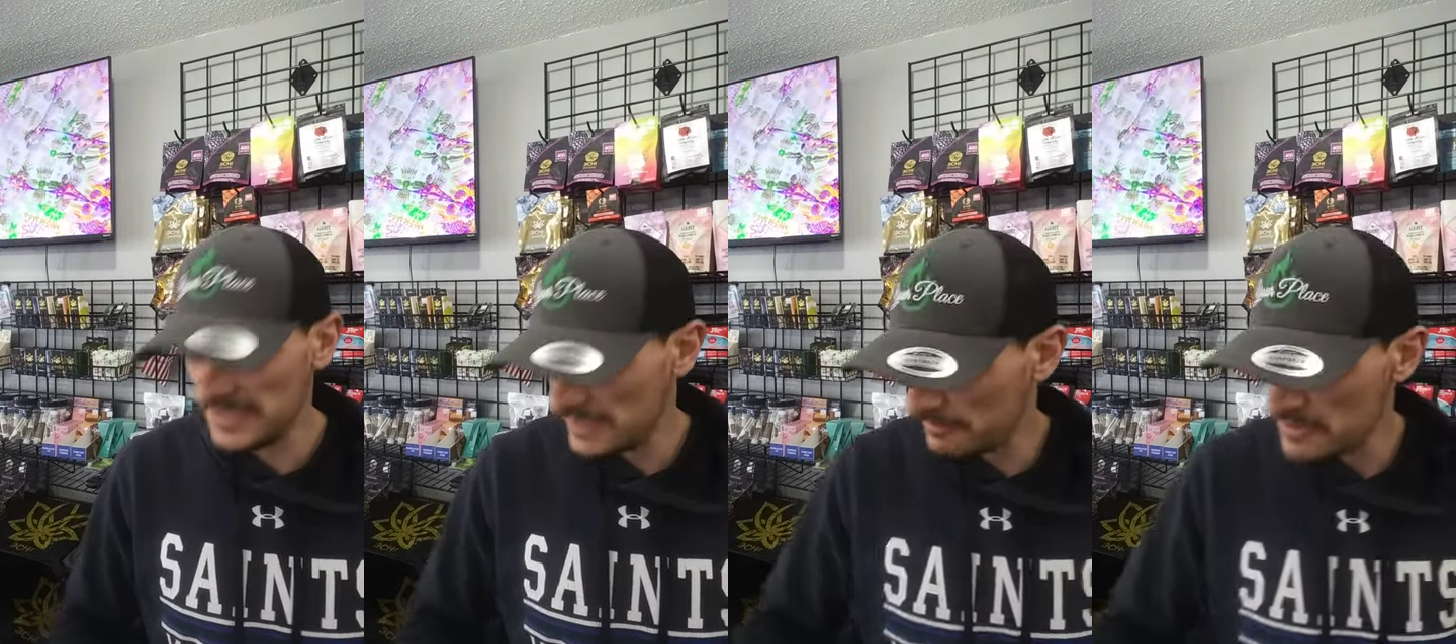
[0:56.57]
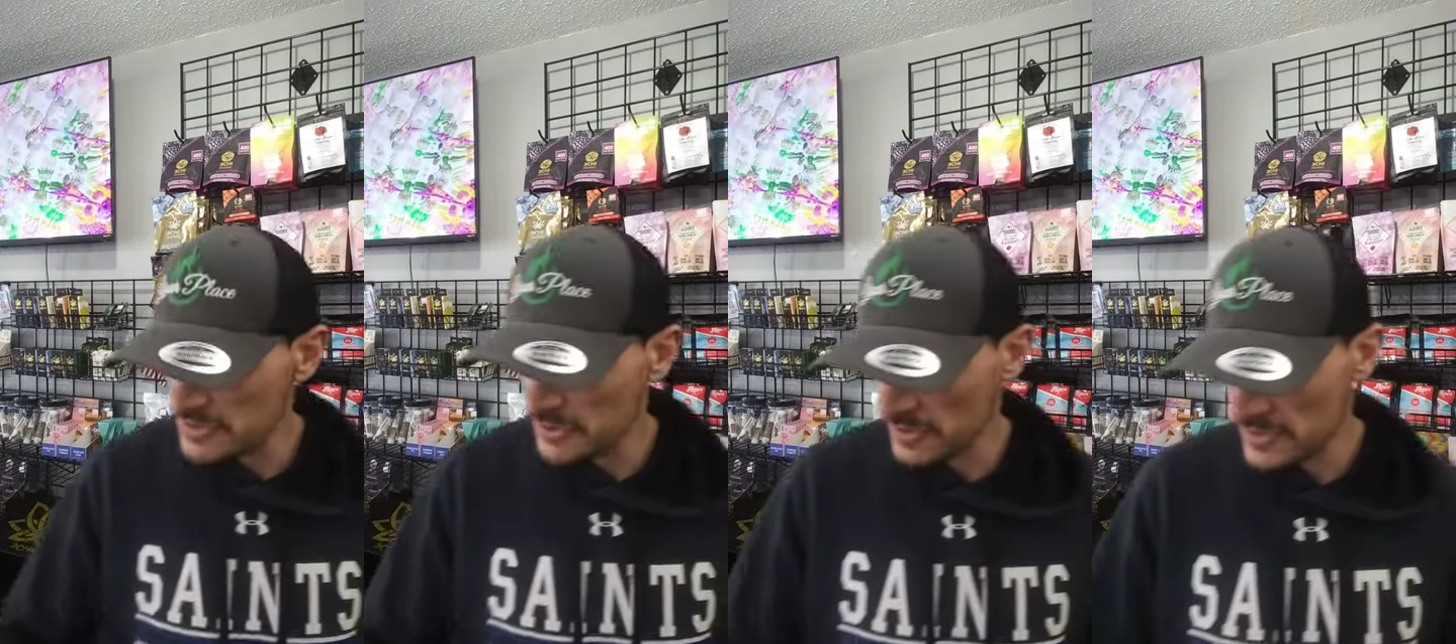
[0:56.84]
any
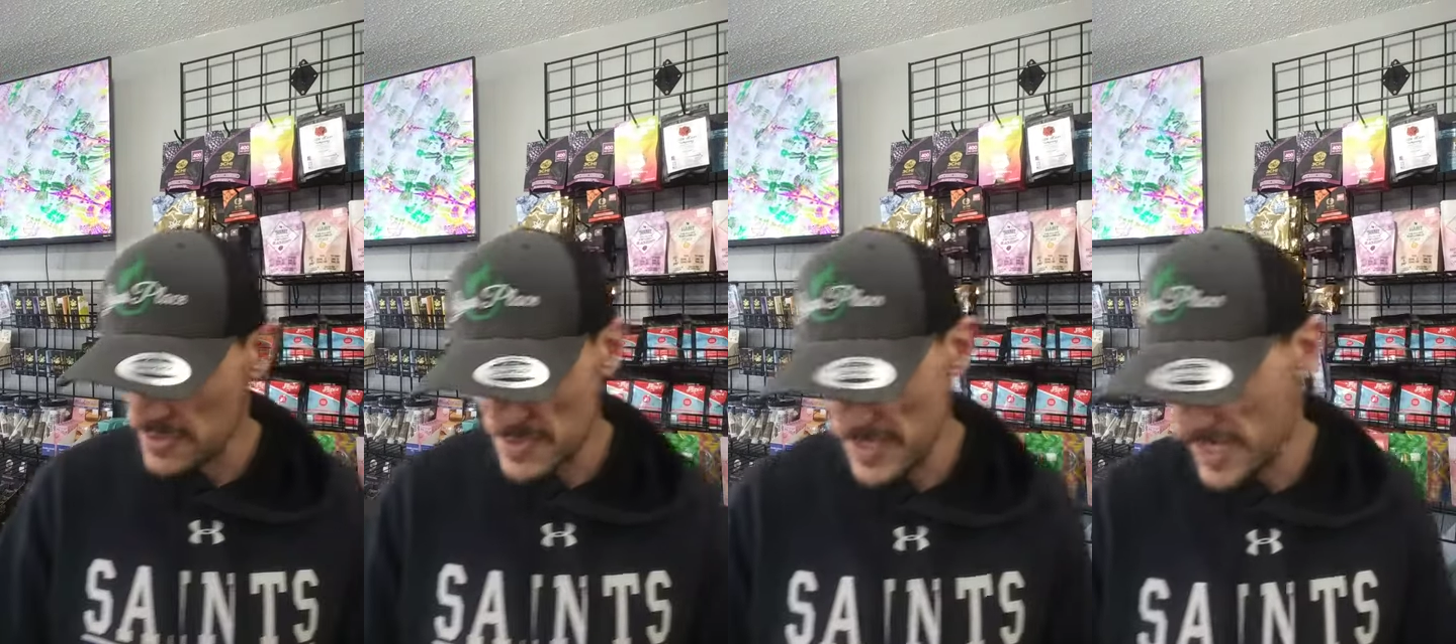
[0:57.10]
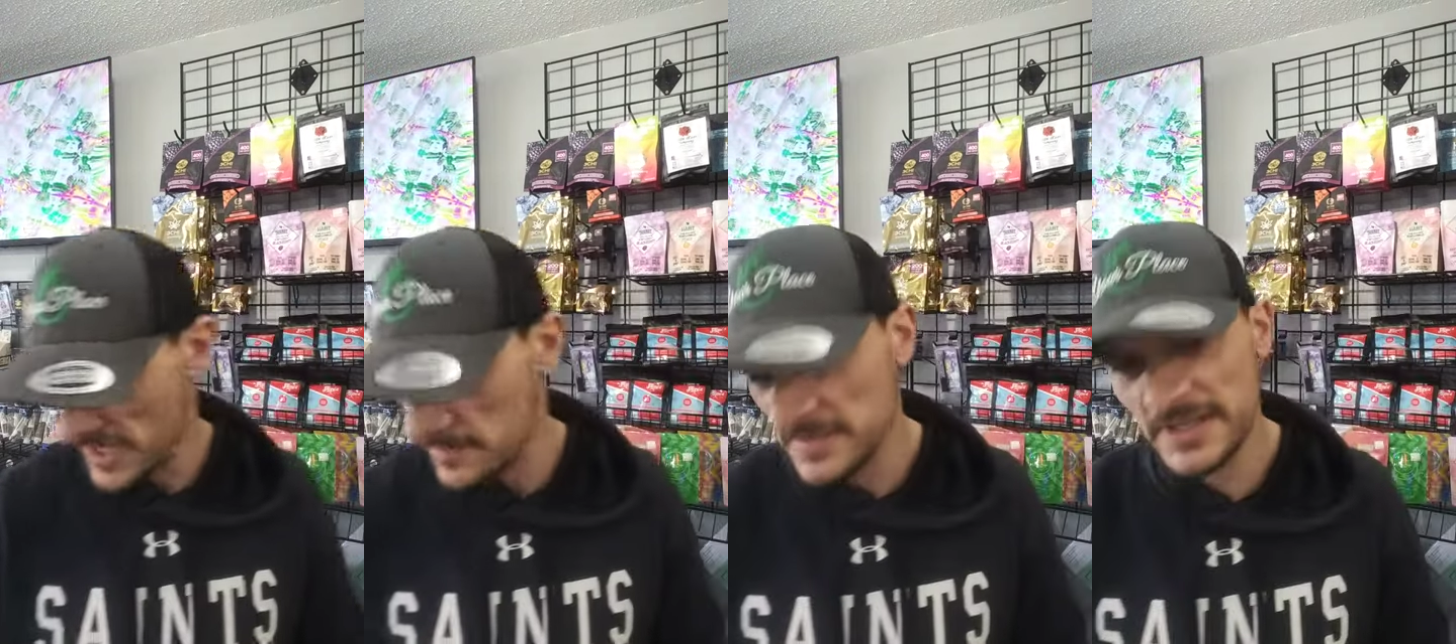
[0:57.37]
returns
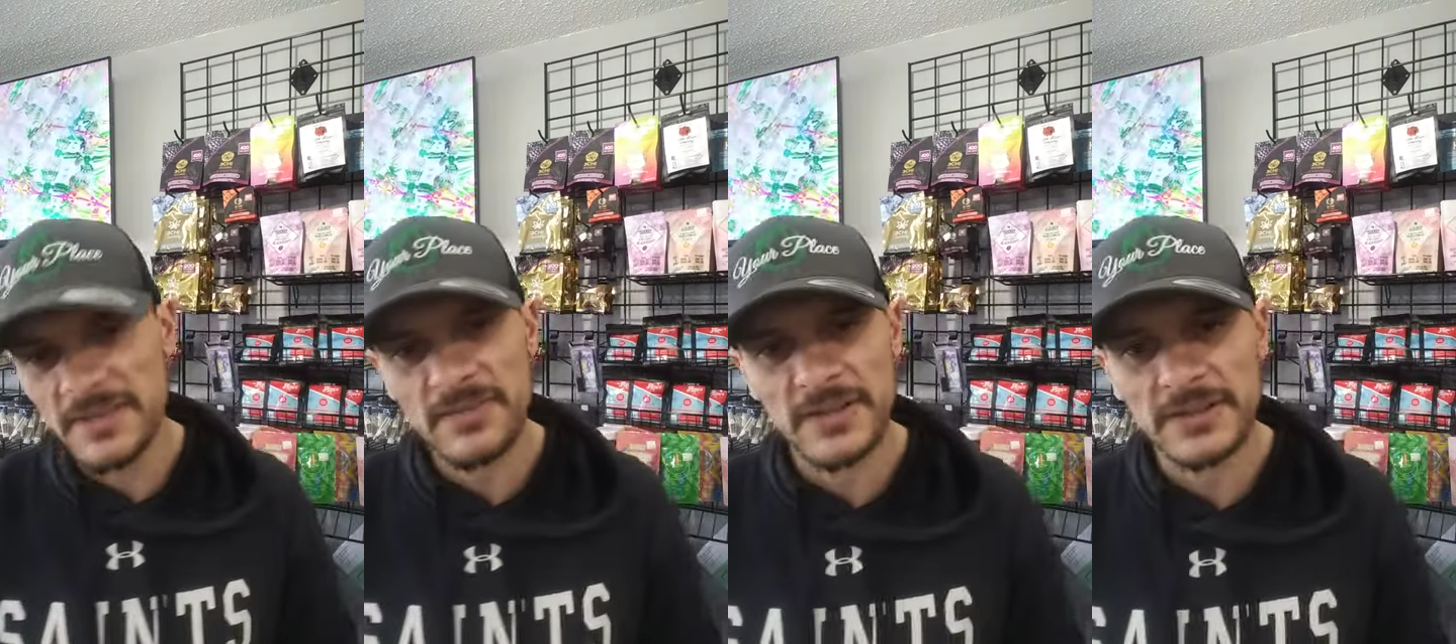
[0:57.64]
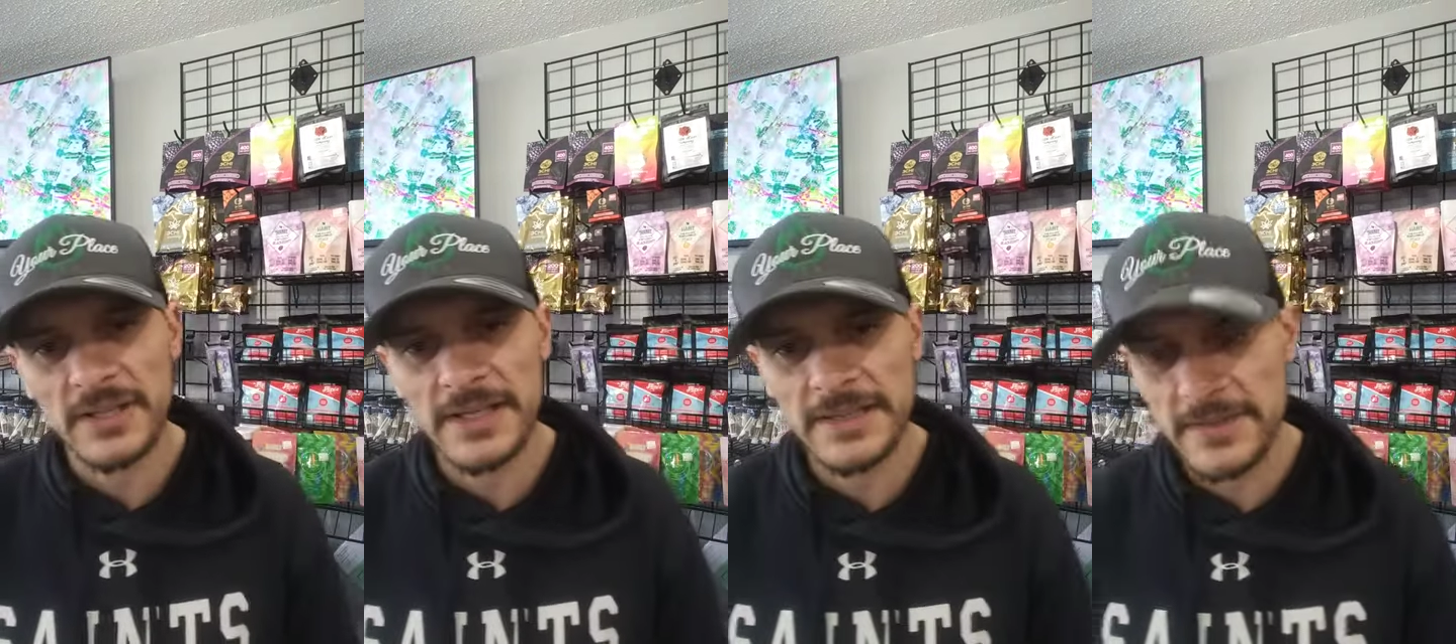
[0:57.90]
on them,
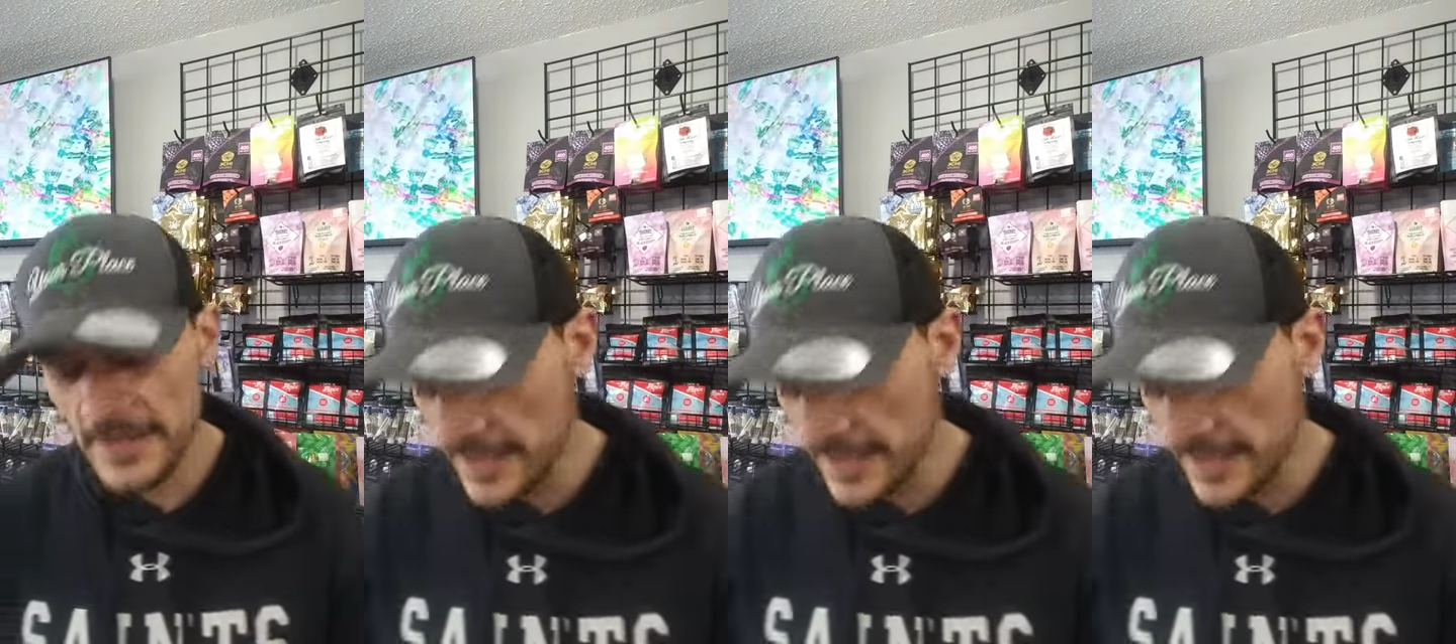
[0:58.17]
anything like